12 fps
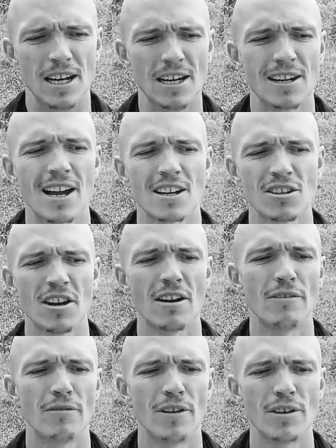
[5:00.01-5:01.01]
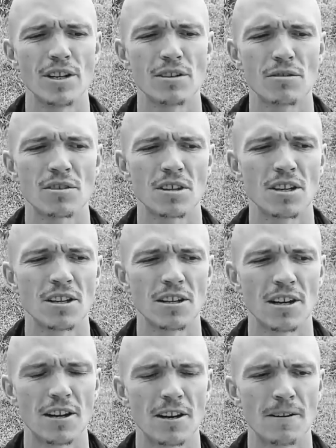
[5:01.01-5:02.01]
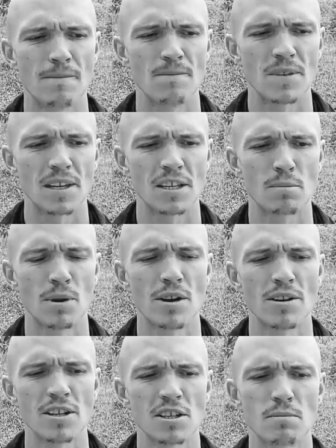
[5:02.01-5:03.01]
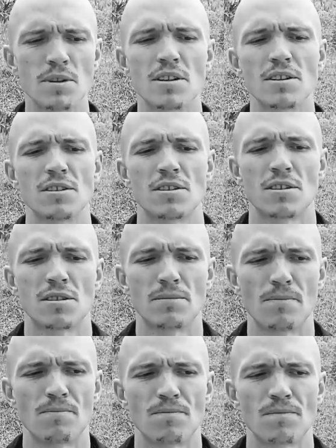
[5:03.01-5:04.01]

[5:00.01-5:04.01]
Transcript: And I actually have a very interesting experience because